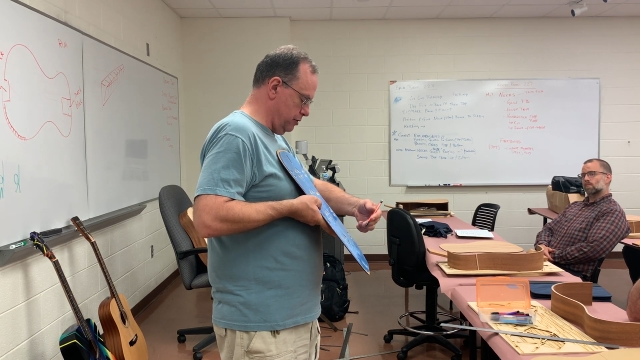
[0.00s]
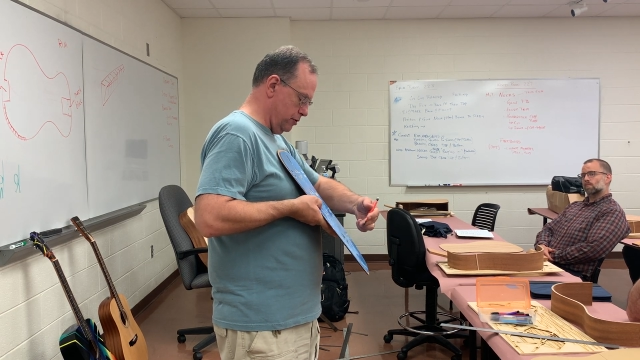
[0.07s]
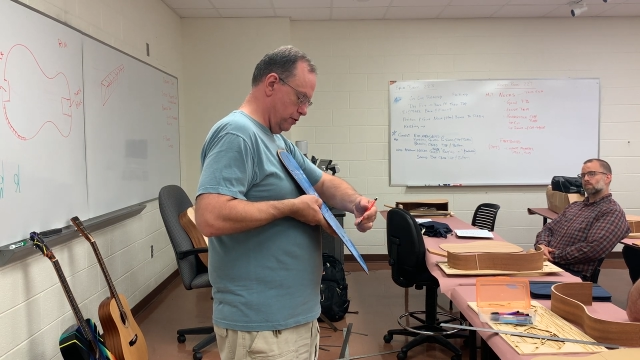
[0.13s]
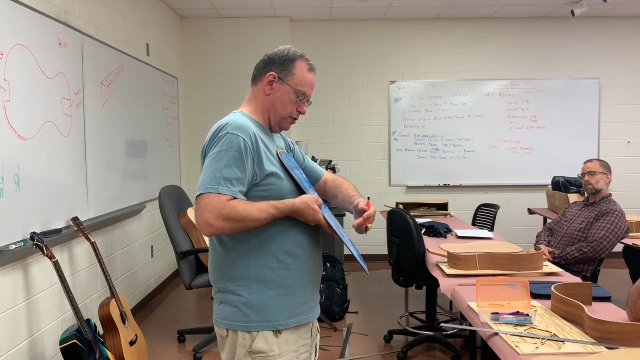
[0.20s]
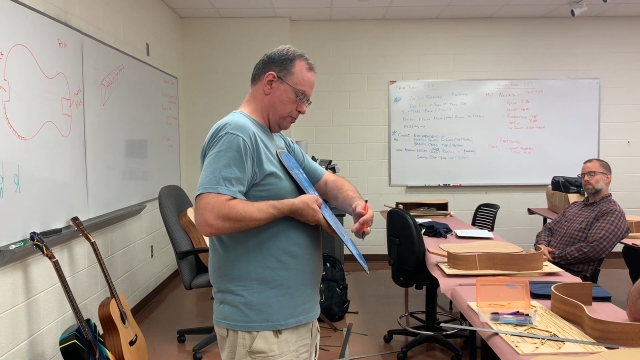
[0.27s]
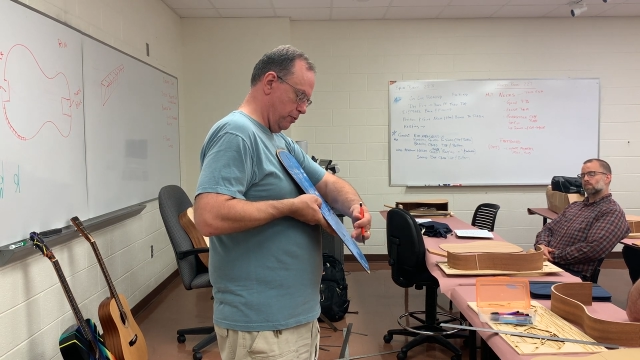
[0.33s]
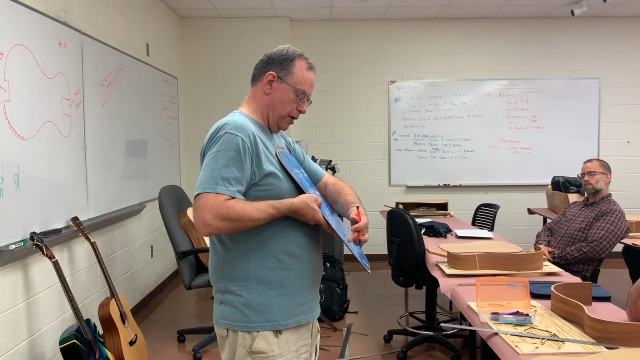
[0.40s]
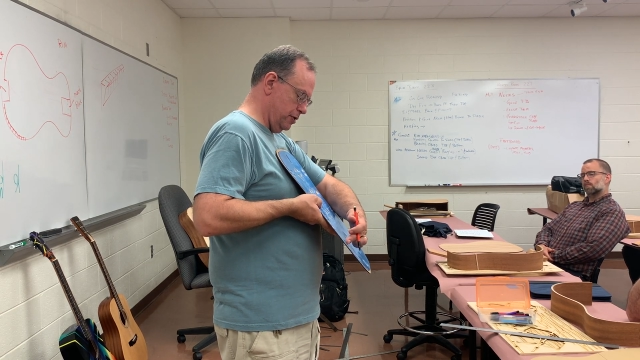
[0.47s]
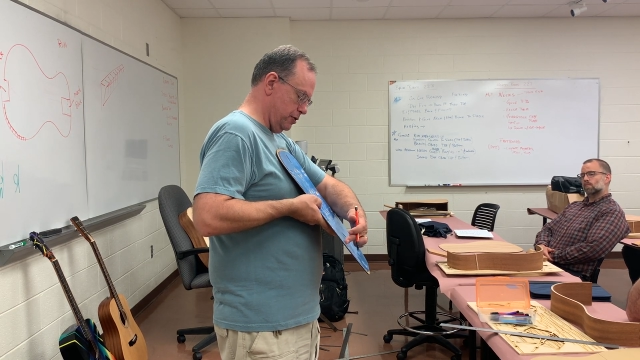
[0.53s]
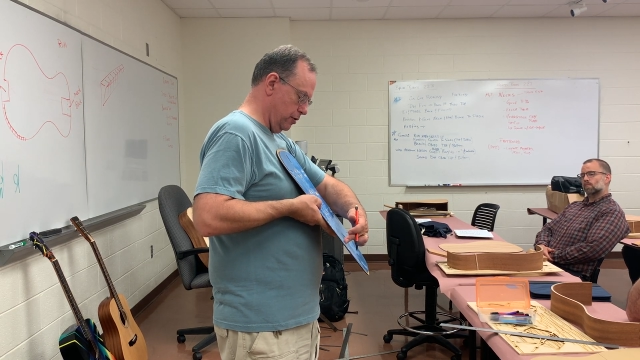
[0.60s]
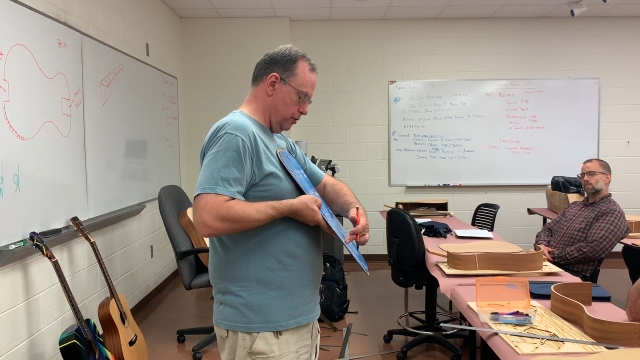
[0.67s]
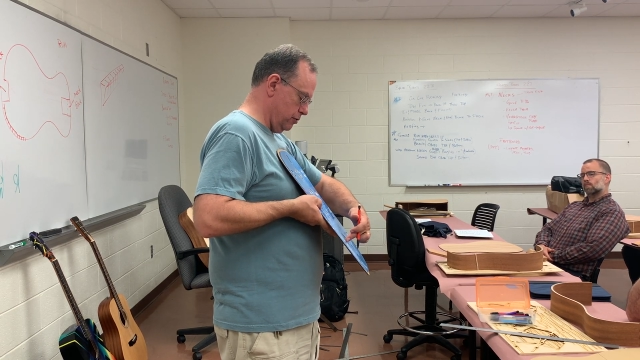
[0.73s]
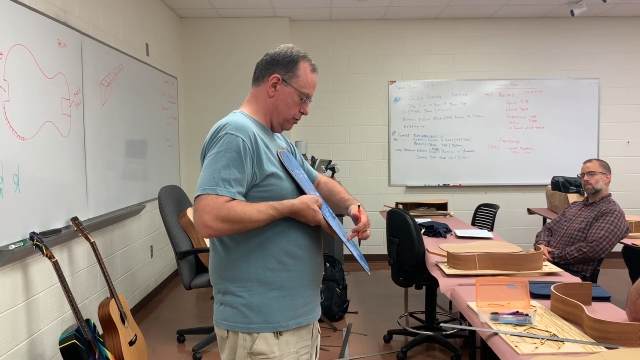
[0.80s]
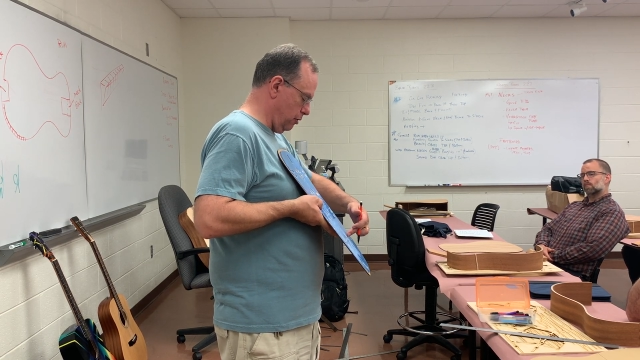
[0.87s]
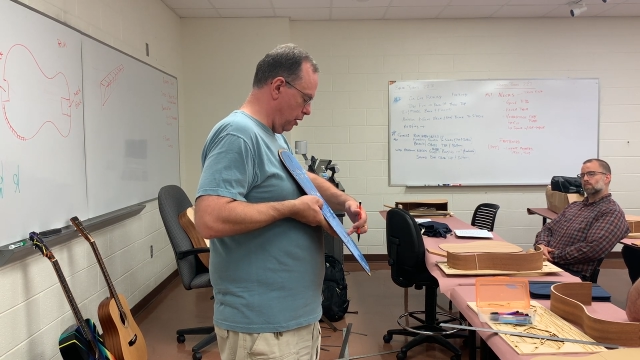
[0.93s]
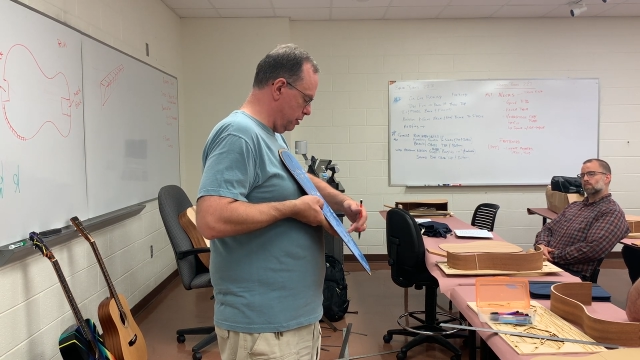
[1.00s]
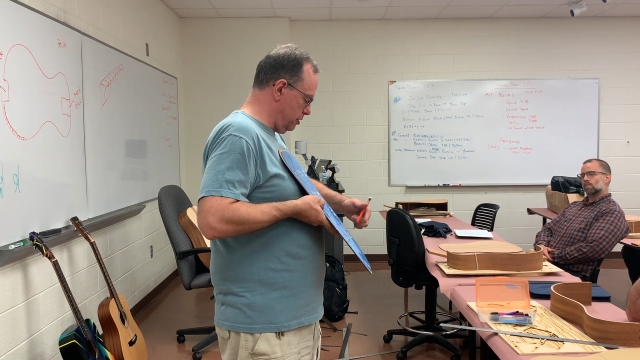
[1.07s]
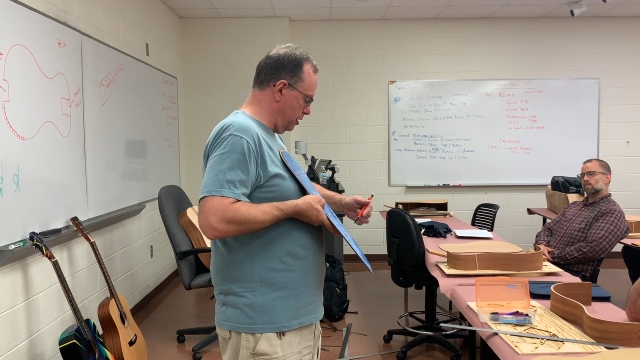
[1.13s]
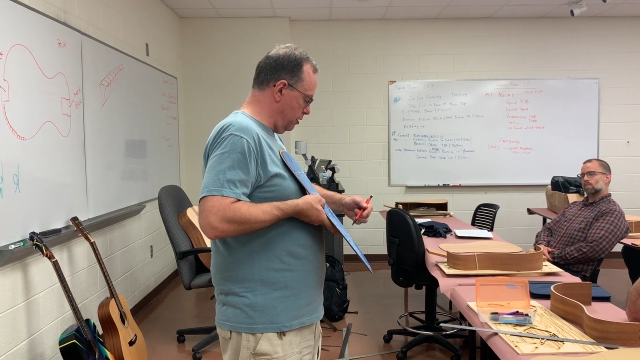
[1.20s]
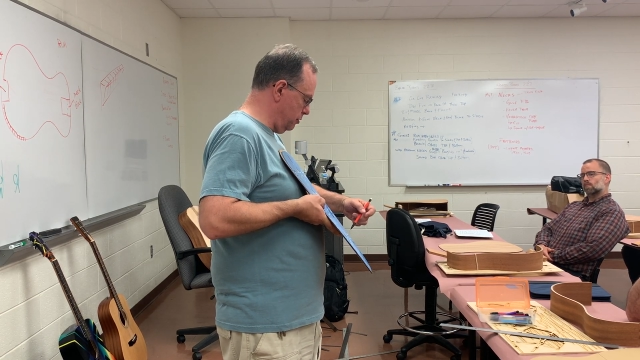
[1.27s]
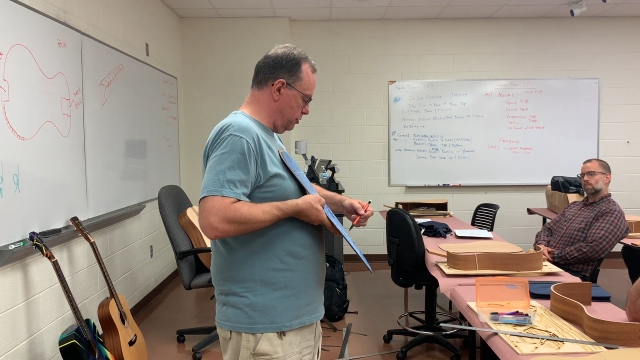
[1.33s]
There's a brace that goes across here,